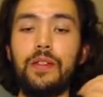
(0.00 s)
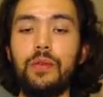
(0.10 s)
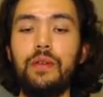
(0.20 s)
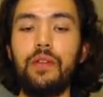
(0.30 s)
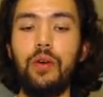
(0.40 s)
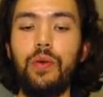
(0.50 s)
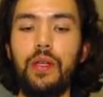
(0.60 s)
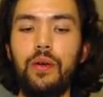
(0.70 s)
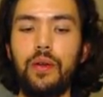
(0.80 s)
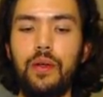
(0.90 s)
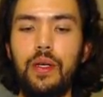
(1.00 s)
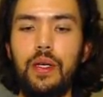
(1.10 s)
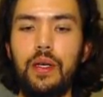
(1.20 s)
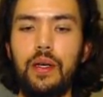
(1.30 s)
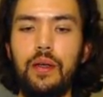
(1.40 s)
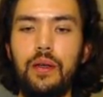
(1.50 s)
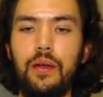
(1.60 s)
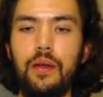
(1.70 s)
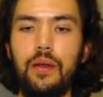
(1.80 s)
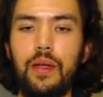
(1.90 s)
So even though we don't...
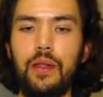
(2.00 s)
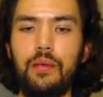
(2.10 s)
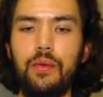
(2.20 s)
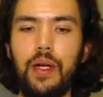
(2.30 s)
I think